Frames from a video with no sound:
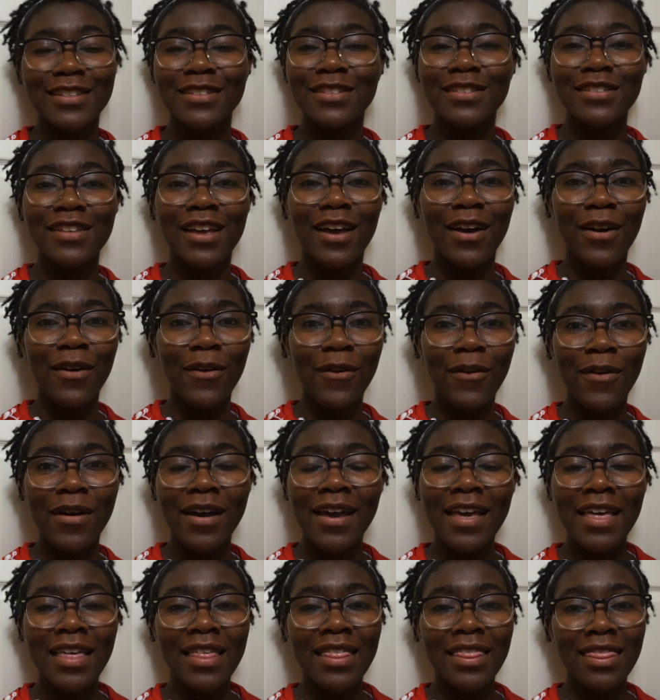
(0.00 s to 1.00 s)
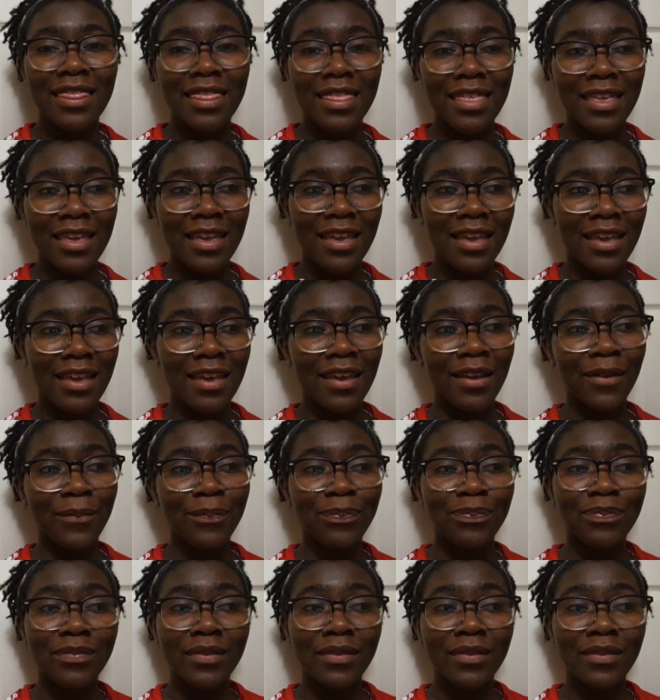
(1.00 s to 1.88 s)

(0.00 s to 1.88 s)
So the